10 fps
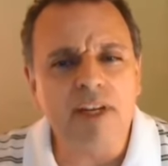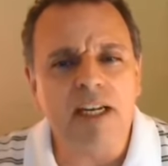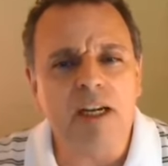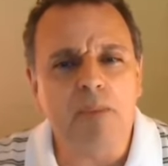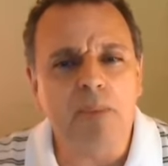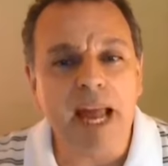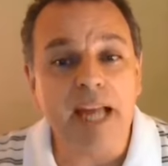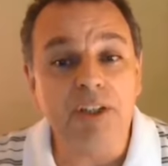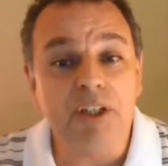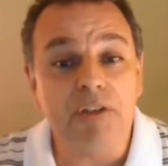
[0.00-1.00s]
and
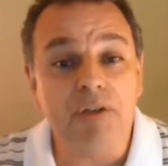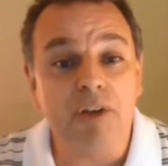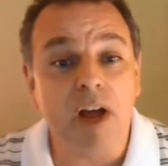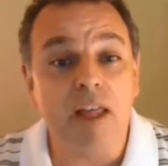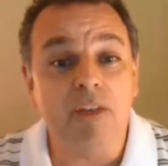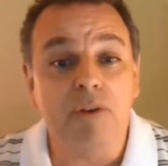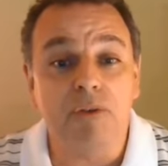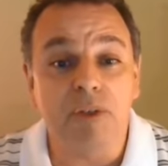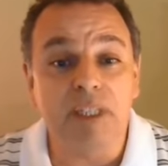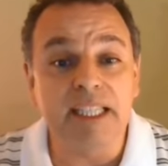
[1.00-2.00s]
compassionate Father of
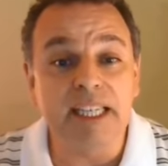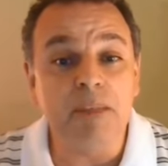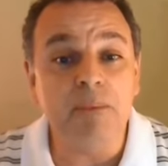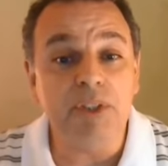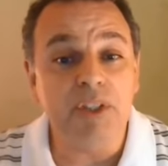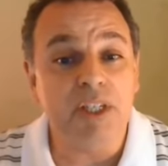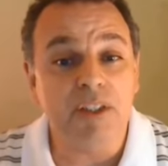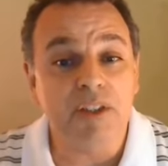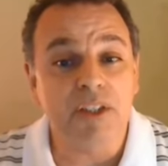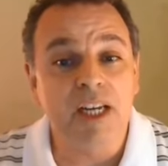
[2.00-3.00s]
redeemed
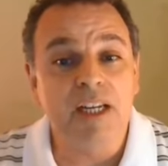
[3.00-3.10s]
sinners,